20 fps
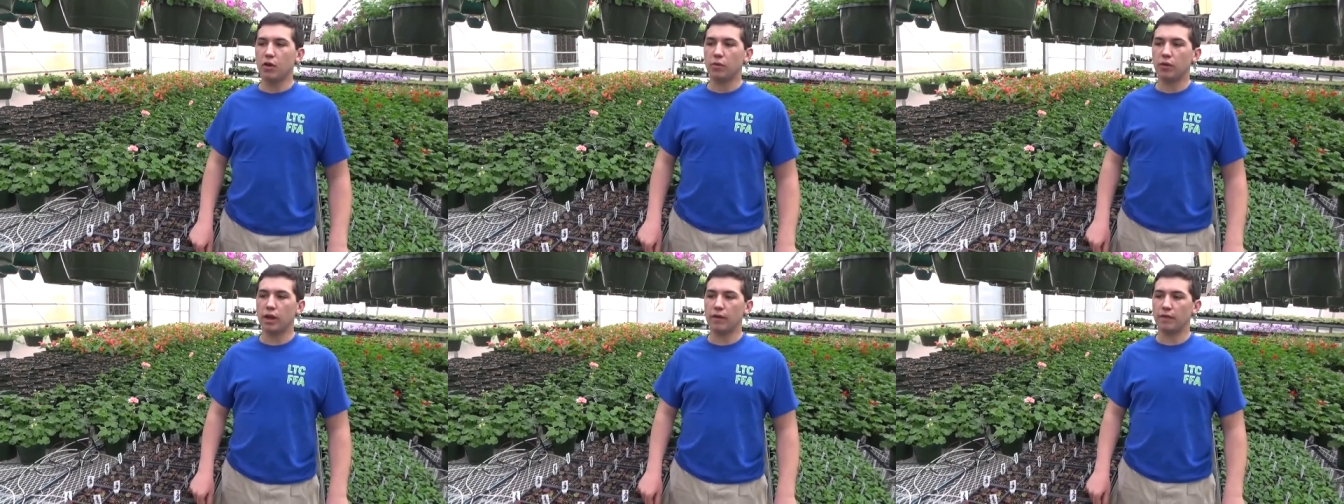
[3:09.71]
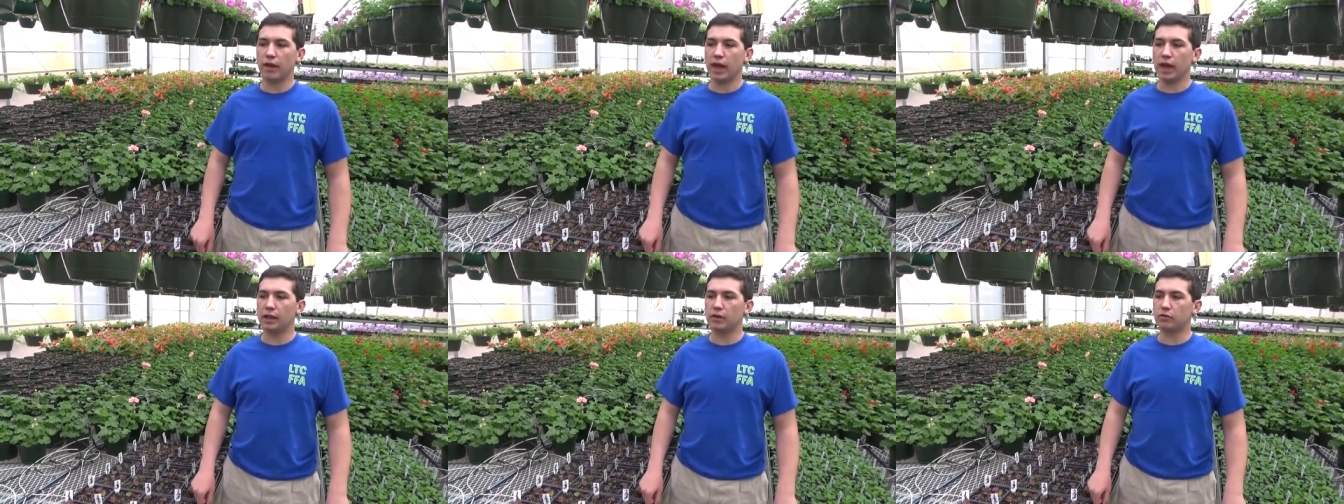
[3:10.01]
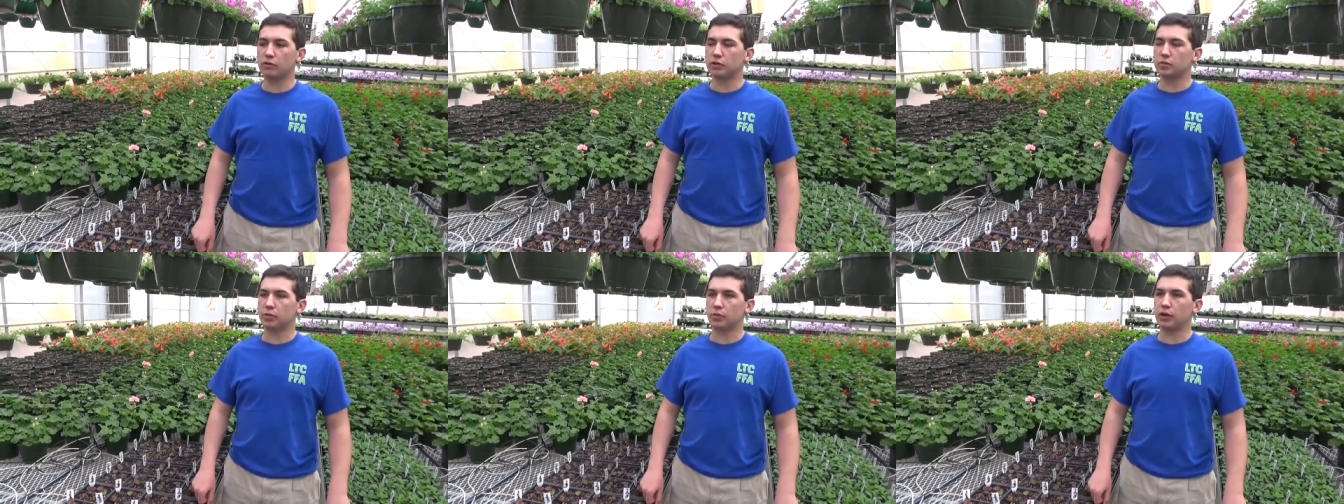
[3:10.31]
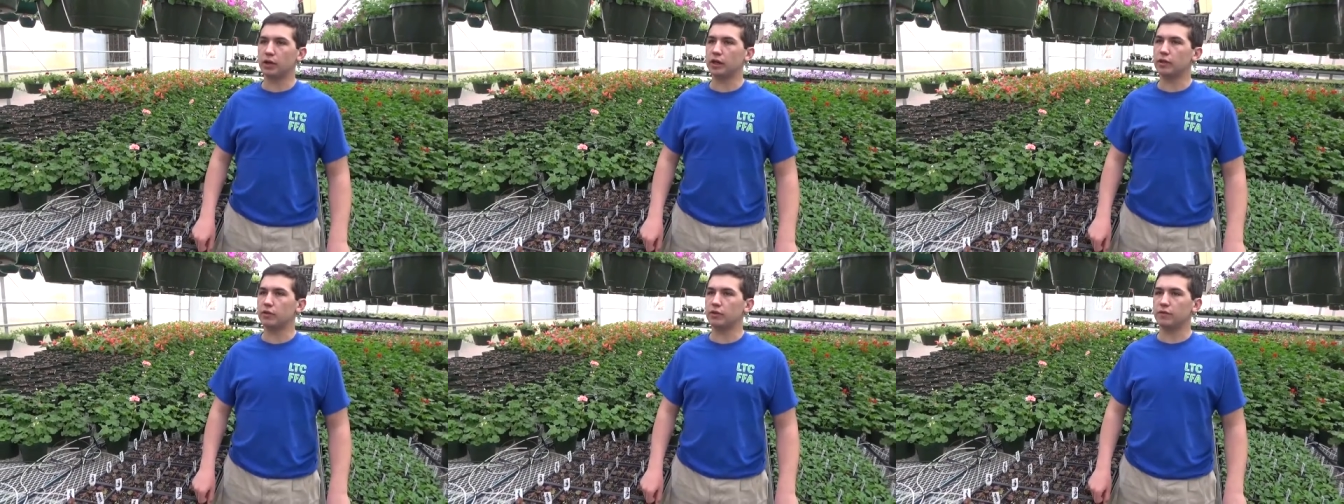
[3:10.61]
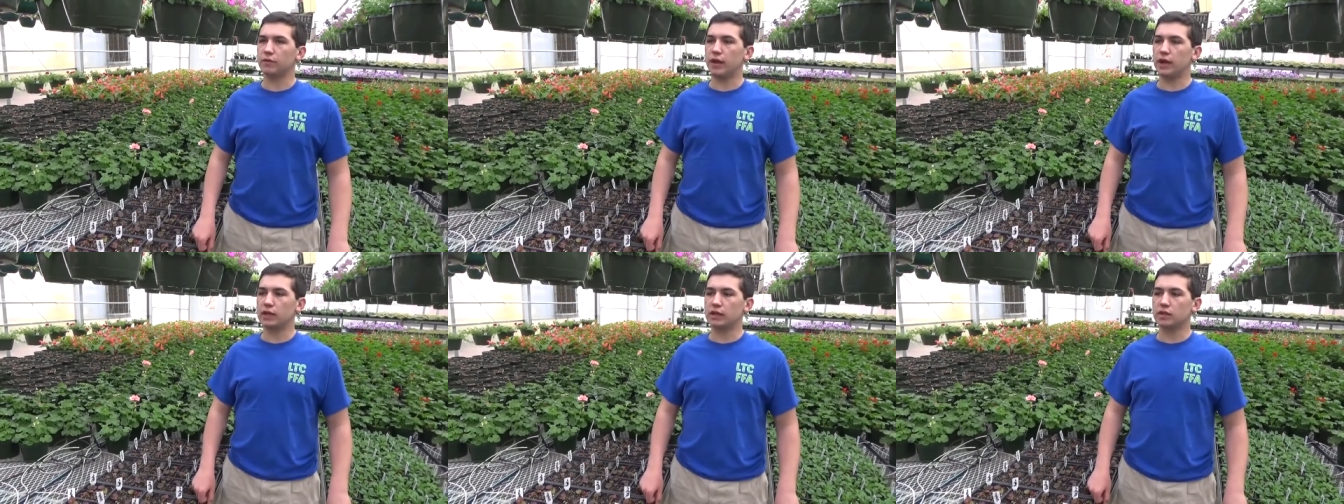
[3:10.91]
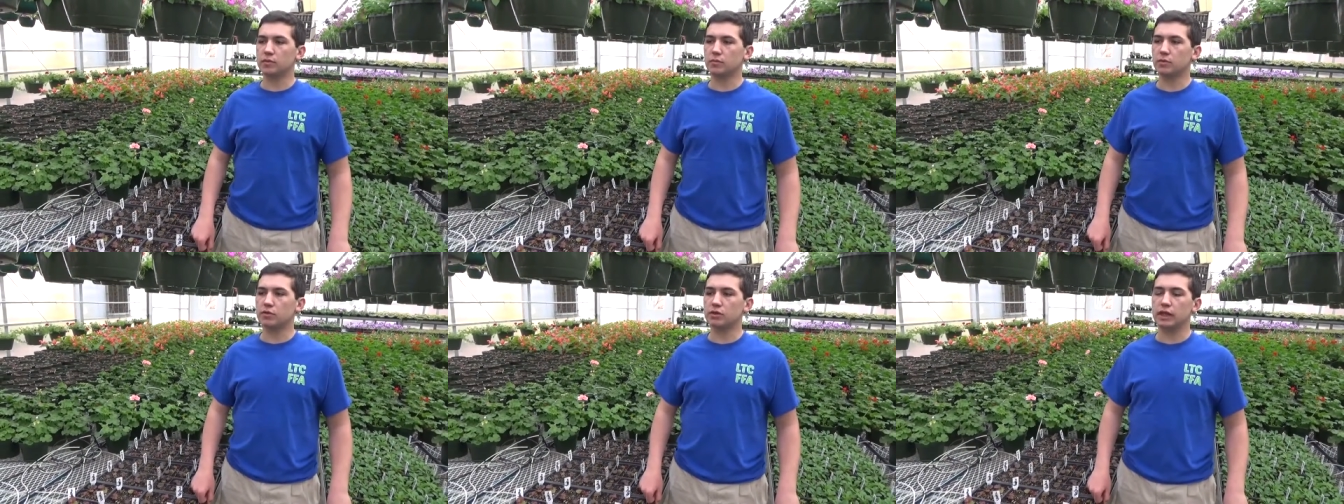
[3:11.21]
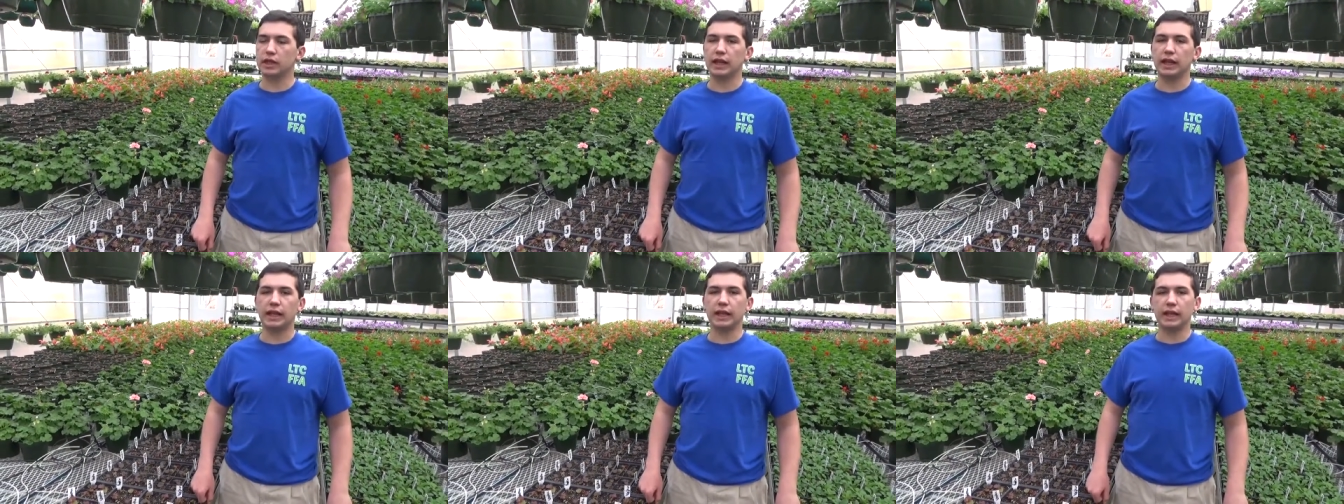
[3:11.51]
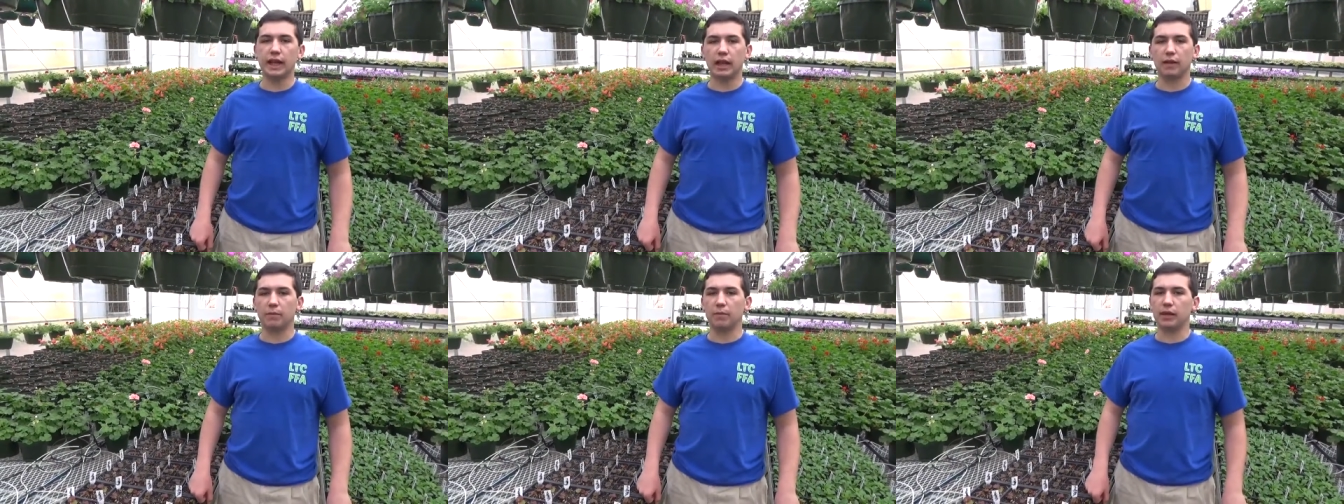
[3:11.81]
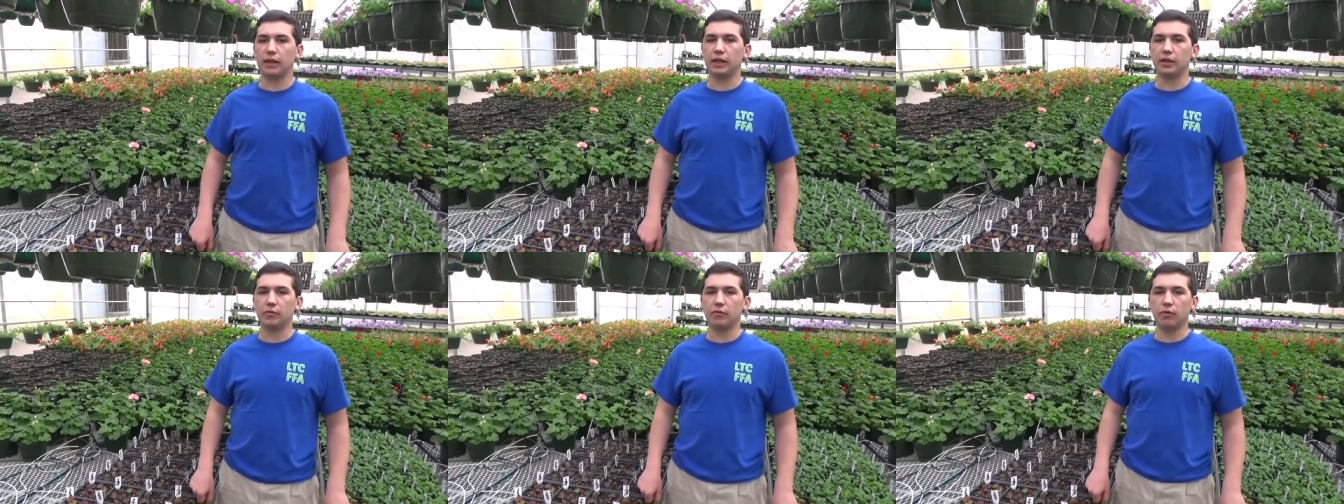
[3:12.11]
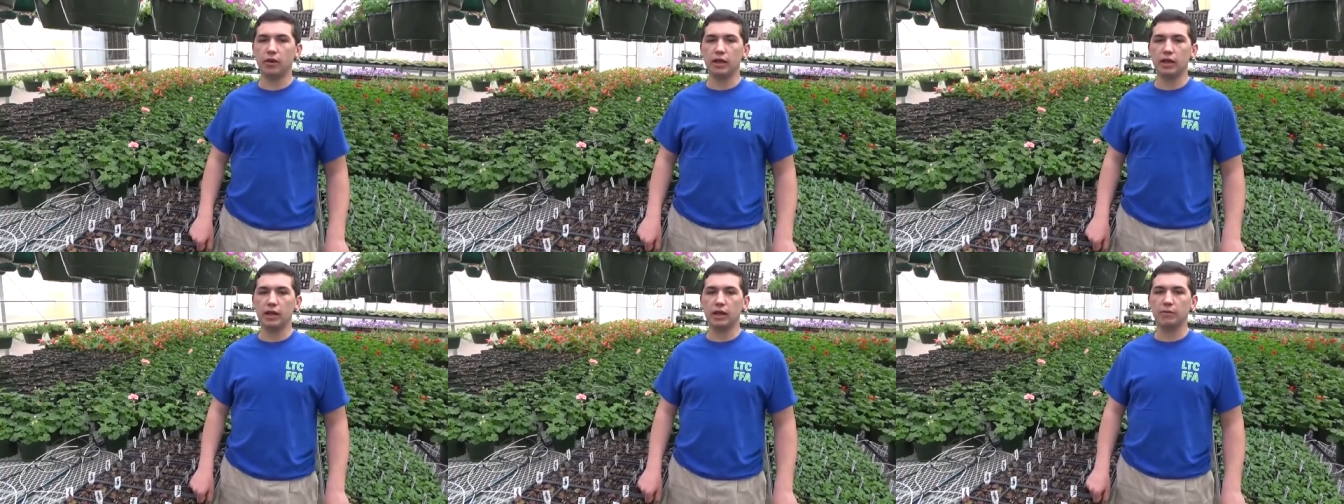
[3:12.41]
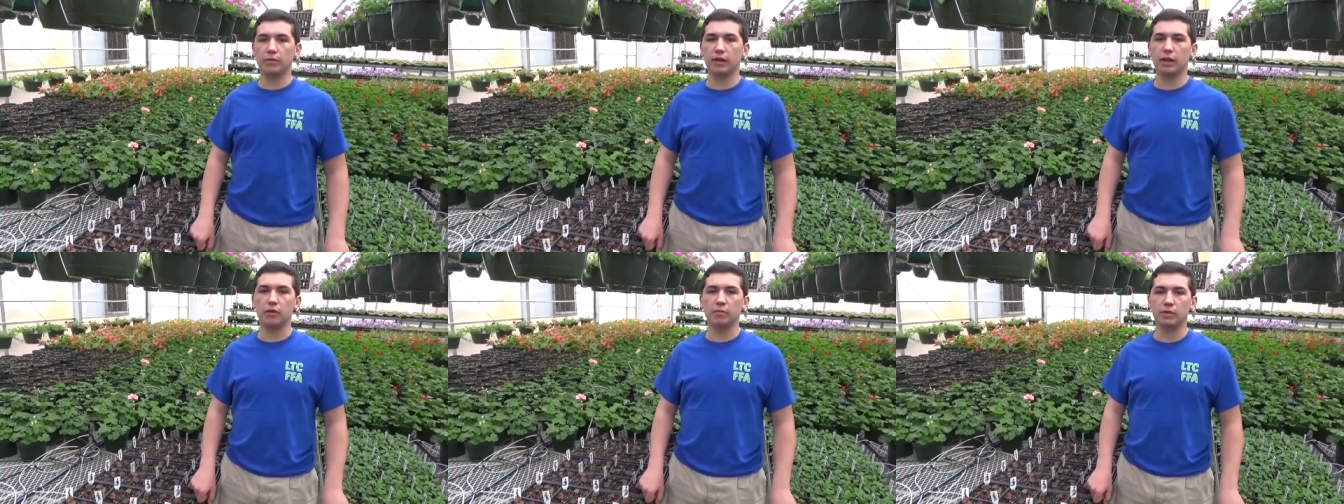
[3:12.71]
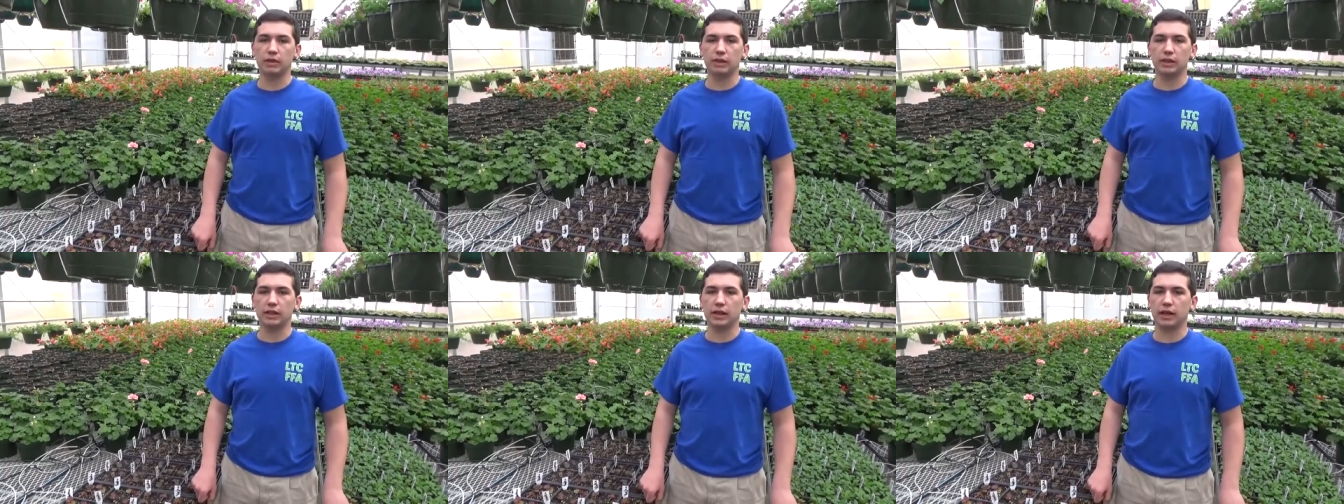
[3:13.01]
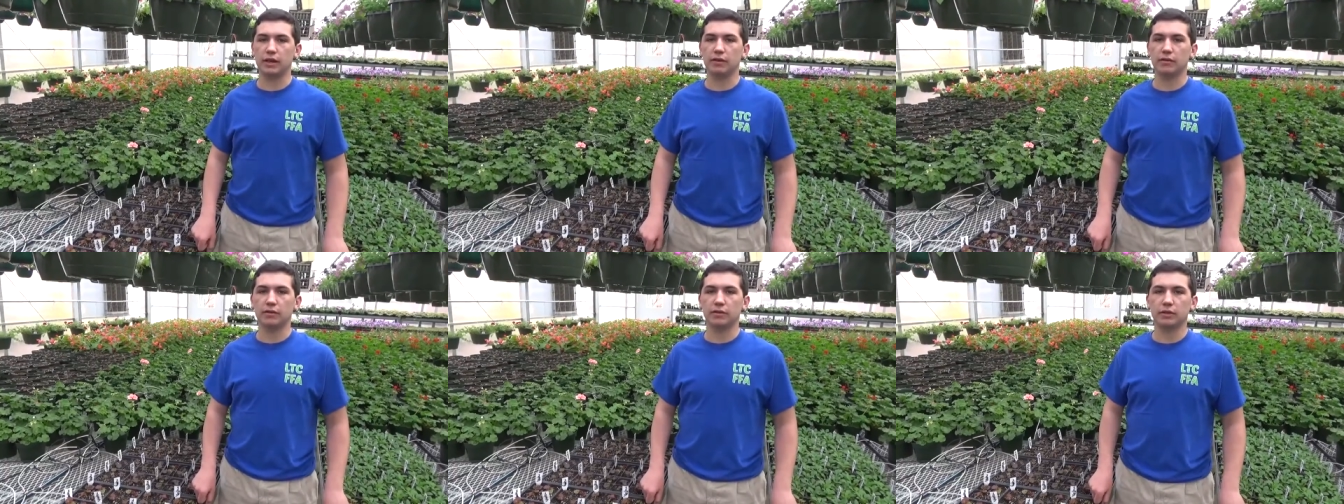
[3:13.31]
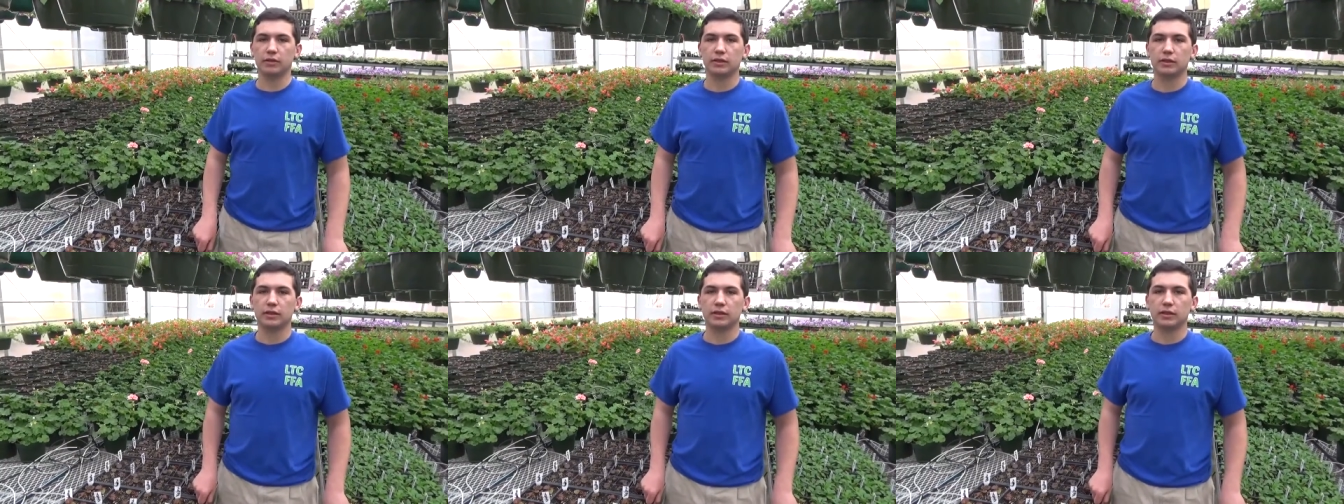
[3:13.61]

We have annuals, perennials, vegetables, and any kind of plant you want, and we hope to see you out.